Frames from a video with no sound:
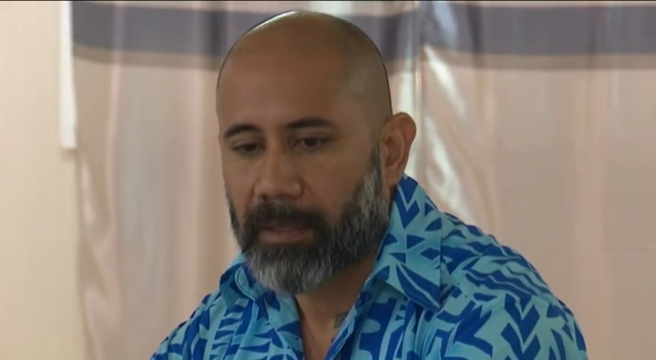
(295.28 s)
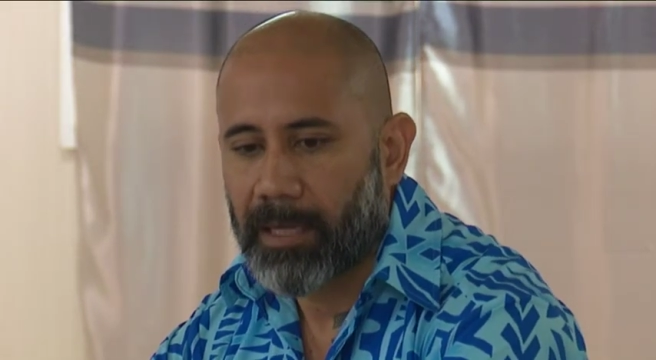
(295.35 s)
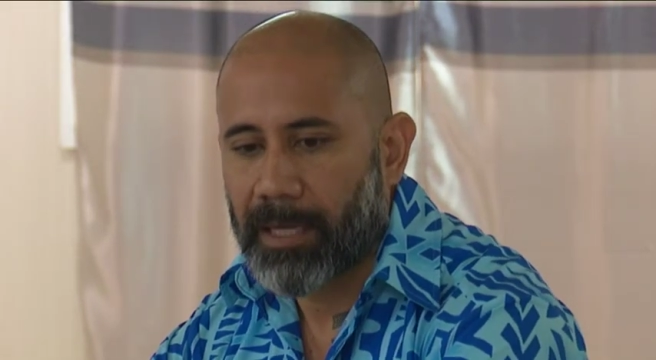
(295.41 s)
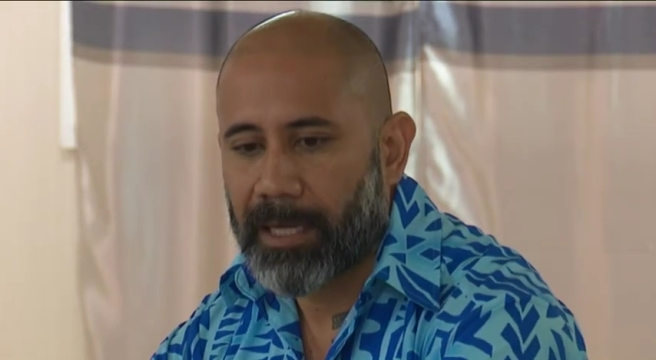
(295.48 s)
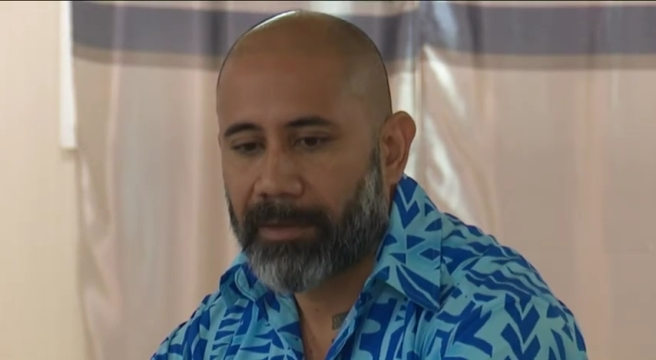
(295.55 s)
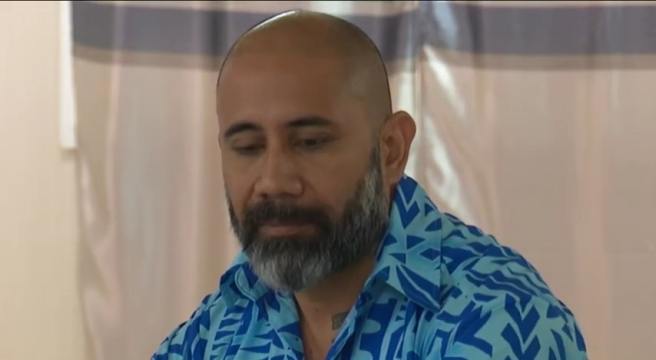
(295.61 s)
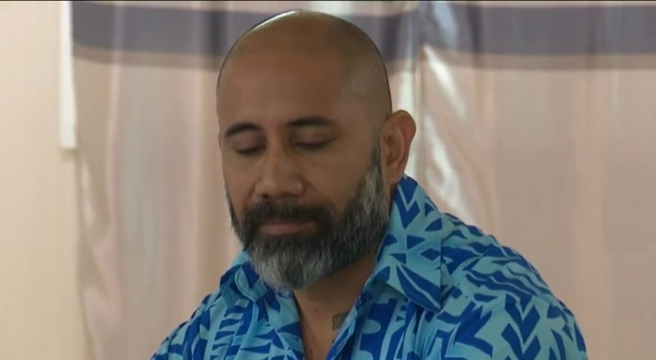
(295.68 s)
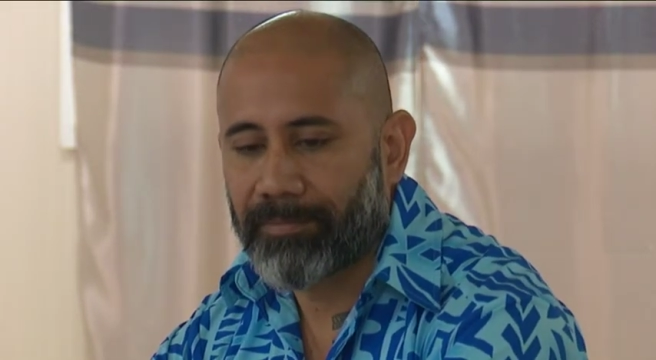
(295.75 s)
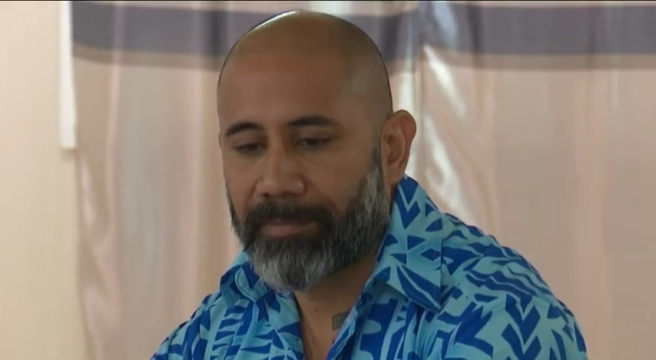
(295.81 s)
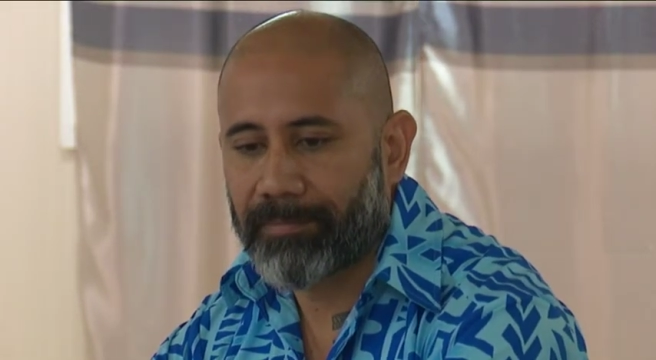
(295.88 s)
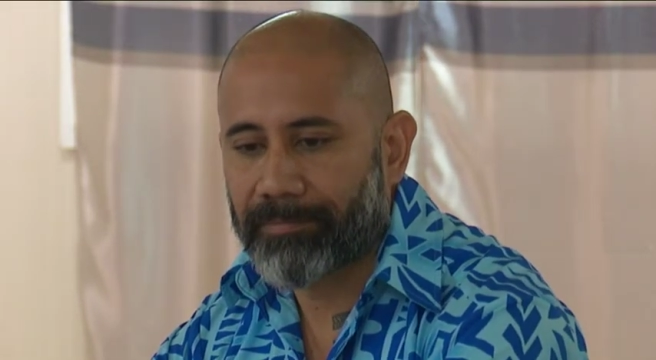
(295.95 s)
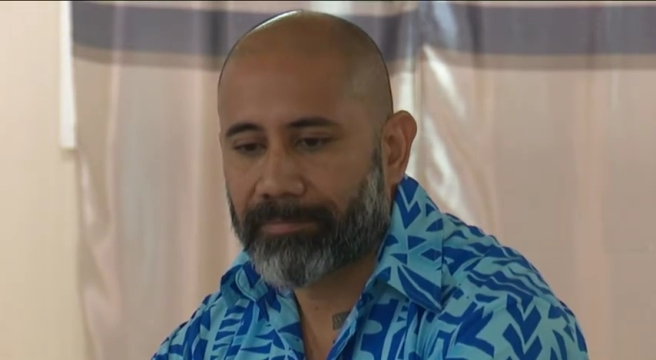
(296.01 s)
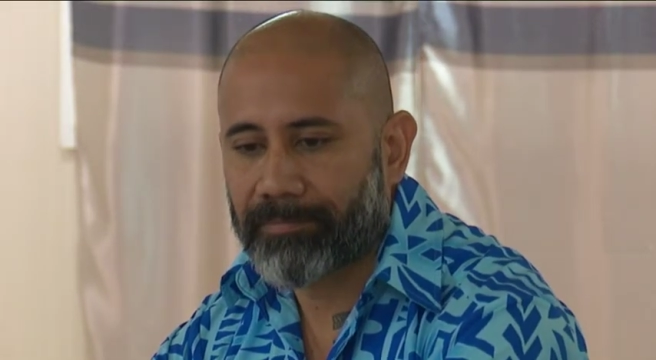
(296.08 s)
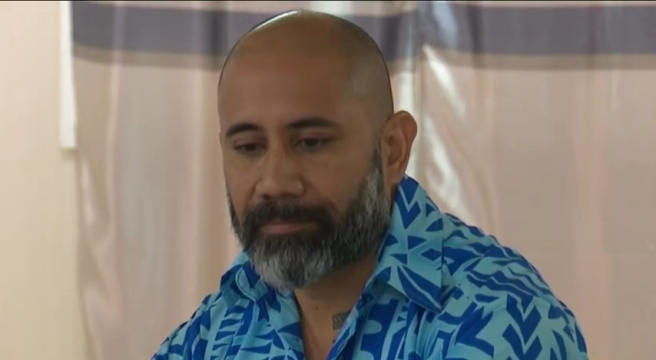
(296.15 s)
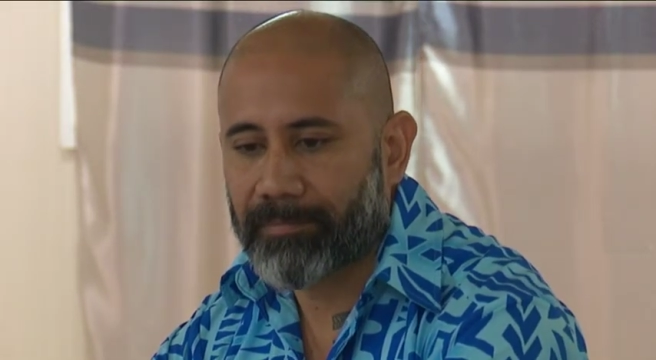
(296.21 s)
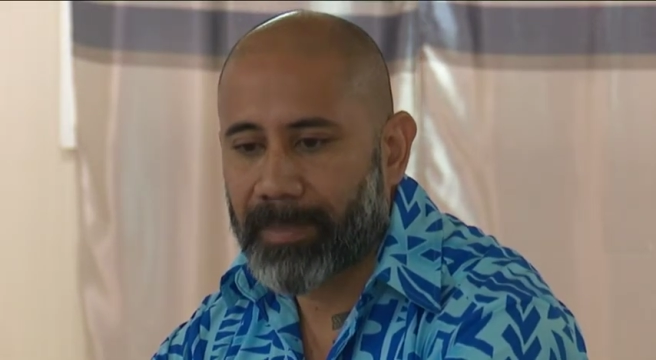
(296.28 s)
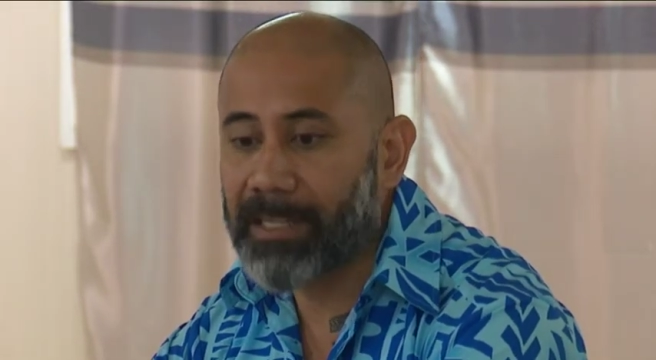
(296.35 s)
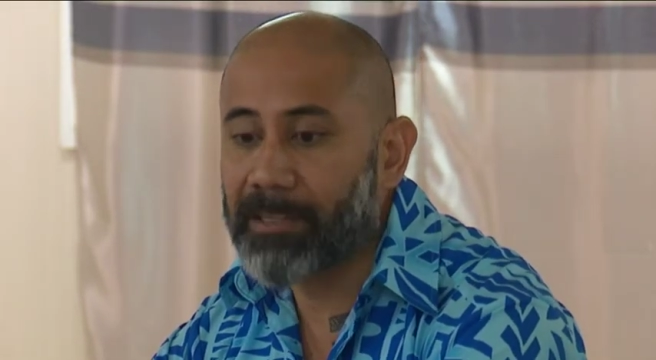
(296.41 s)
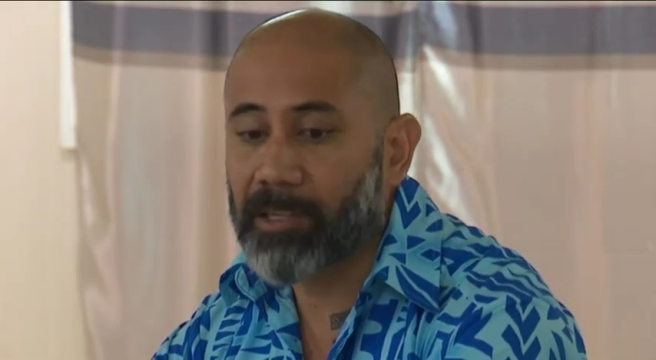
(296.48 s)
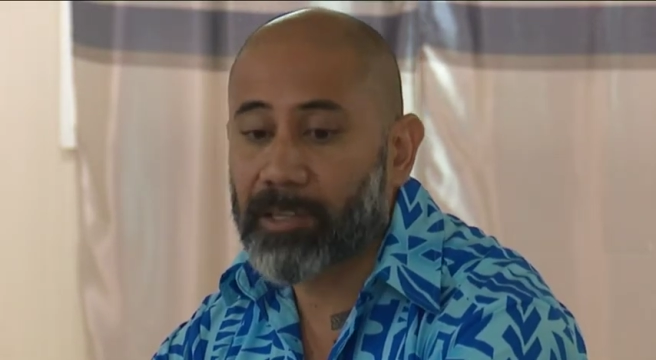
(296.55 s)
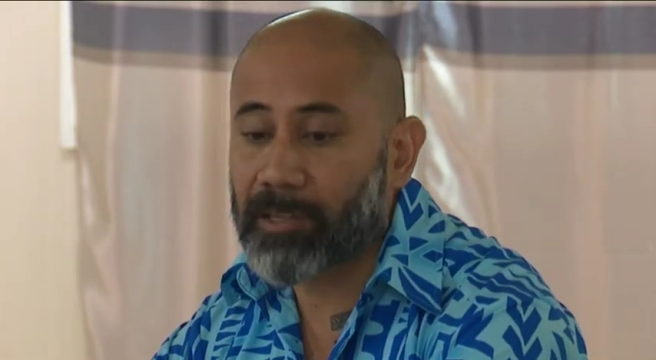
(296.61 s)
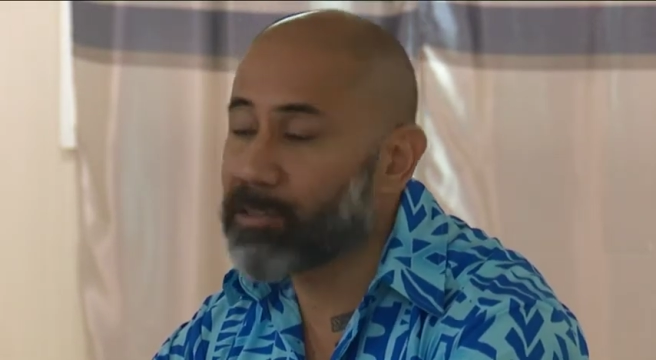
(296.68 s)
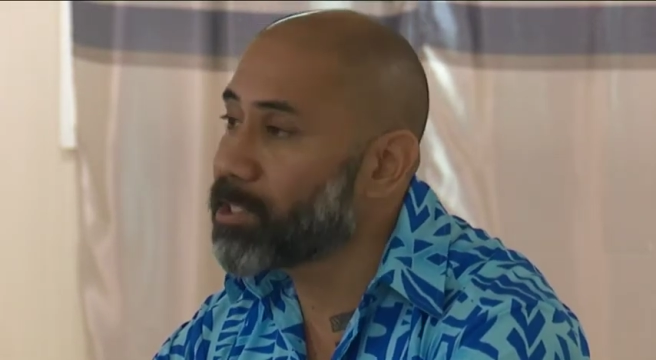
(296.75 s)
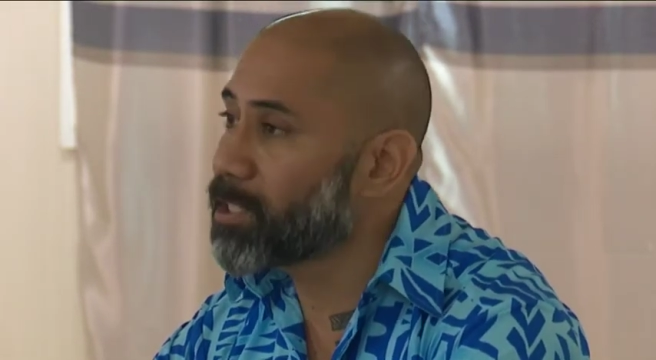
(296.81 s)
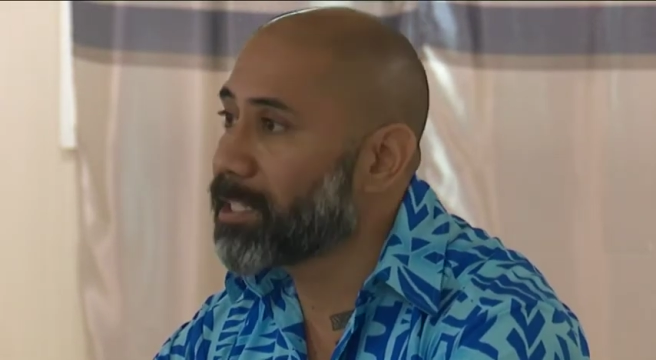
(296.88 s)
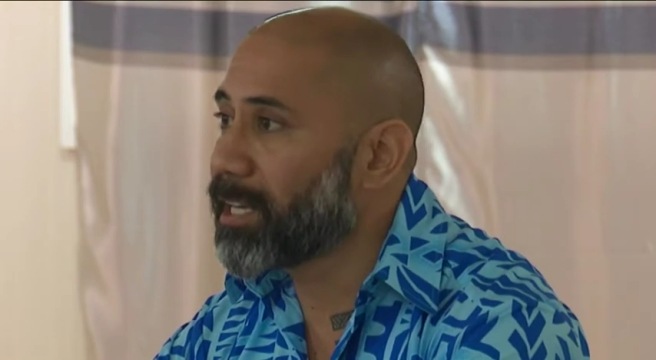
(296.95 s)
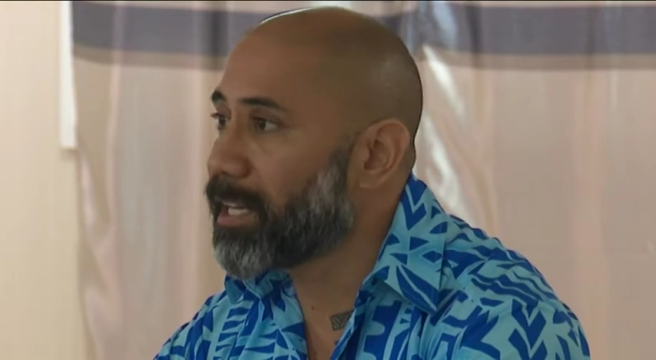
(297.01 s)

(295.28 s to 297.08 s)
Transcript: Um, in conclusion,